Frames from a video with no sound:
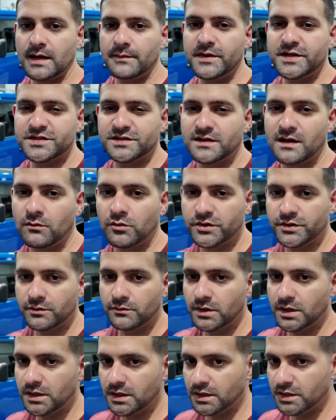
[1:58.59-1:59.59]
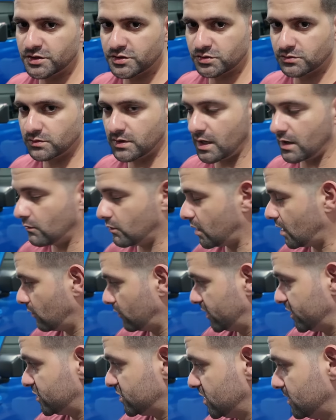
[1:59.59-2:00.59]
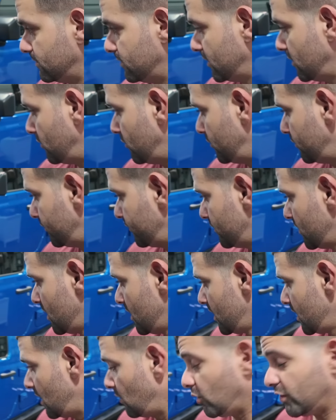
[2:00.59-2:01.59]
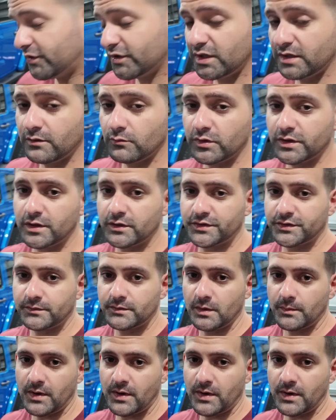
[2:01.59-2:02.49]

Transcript: I mentioned, that wasn't really an issue that went on with the Jeep. It wasn't even with the